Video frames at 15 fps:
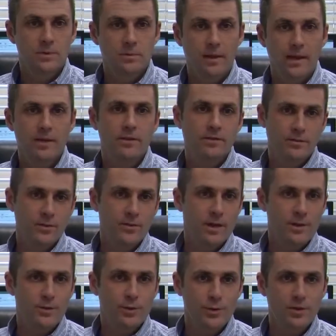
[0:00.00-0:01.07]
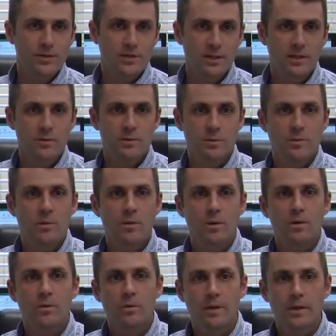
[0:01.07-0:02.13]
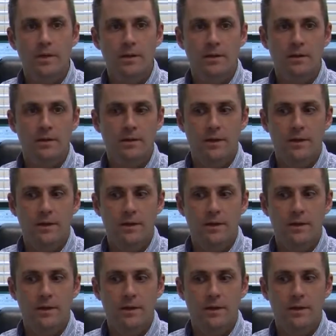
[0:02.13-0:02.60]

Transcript: So back in 2013, it was Memorial Weekend,